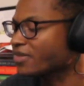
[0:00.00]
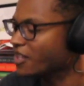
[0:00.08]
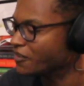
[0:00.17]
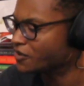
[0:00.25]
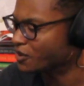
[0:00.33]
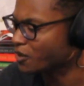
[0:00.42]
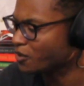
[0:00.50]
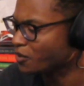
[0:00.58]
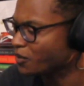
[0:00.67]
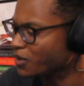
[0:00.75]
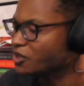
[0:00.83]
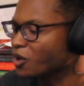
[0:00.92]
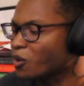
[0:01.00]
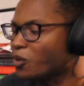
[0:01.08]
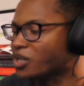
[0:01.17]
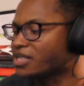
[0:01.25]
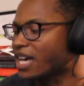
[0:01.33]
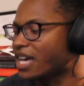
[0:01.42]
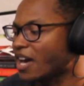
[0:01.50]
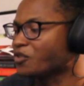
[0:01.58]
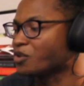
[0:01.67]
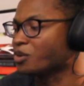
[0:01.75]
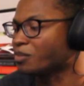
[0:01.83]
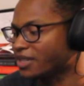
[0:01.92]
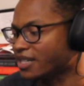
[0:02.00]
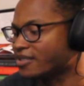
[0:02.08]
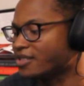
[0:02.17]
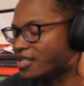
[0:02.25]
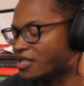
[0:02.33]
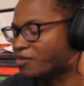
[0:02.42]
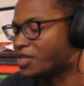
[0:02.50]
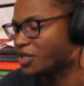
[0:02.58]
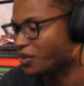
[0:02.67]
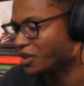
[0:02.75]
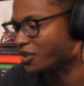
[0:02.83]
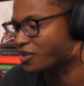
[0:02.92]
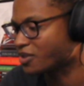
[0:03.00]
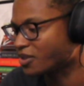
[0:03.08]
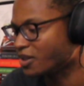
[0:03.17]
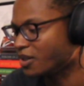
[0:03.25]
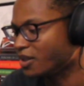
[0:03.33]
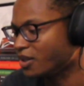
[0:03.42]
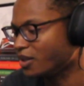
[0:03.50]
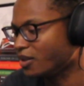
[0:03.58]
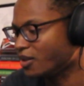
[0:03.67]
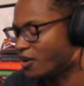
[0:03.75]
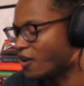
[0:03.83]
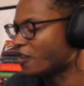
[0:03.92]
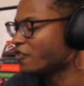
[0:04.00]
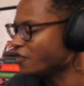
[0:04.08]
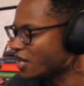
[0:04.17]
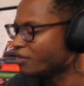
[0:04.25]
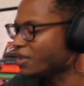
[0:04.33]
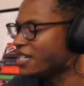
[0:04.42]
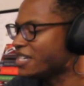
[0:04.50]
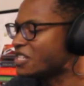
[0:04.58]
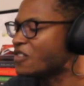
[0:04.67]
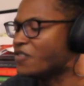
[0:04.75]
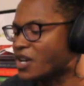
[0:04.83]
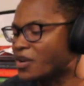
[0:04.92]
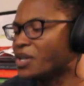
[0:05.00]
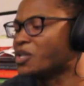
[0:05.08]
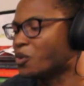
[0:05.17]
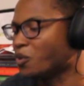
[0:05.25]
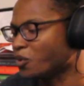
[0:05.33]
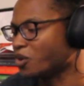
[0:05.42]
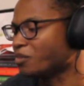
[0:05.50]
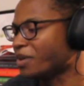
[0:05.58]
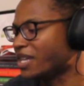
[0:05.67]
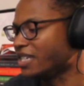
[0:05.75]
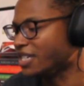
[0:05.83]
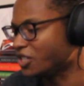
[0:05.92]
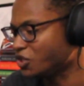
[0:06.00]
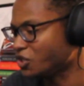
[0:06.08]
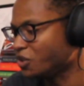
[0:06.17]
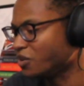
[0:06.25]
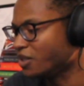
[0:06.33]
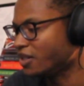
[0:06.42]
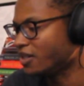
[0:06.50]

If so, we don't want to have to replace these materials. Our family is very torn by the issue.